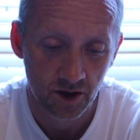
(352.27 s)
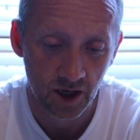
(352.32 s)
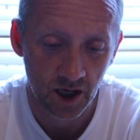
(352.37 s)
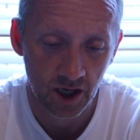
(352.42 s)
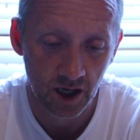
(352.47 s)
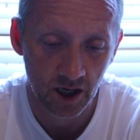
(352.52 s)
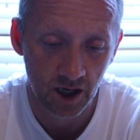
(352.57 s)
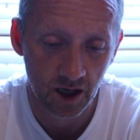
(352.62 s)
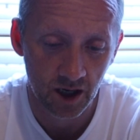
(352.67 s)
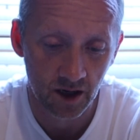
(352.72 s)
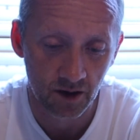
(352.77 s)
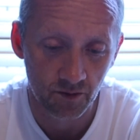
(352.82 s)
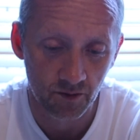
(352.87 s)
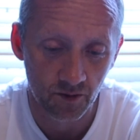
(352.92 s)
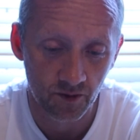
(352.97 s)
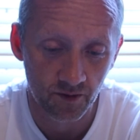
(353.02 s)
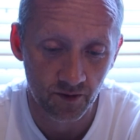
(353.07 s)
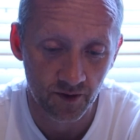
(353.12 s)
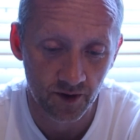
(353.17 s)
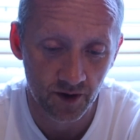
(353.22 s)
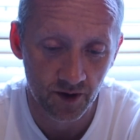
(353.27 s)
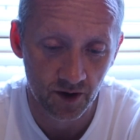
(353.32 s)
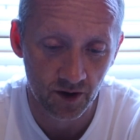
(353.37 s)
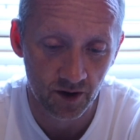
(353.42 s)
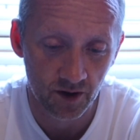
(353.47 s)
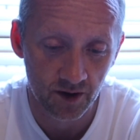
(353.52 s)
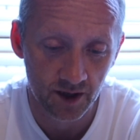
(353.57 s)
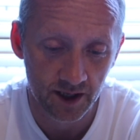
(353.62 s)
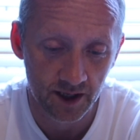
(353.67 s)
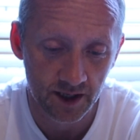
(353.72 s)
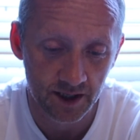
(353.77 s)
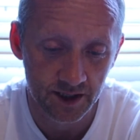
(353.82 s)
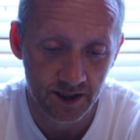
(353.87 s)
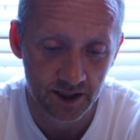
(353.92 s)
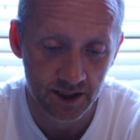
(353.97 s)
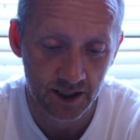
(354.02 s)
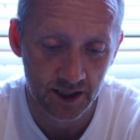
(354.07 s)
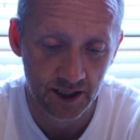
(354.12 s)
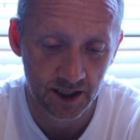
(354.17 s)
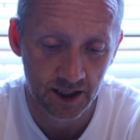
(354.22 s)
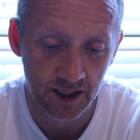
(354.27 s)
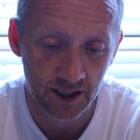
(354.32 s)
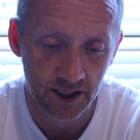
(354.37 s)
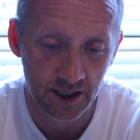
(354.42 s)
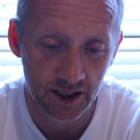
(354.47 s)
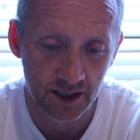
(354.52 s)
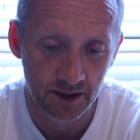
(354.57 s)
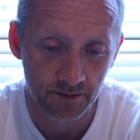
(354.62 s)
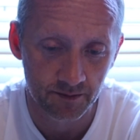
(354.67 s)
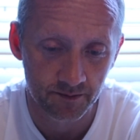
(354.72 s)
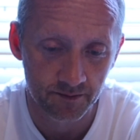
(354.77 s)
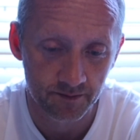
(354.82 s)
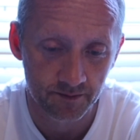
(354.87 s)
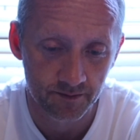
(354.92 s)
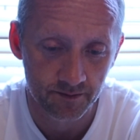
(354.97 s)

um, we went through all these. Um,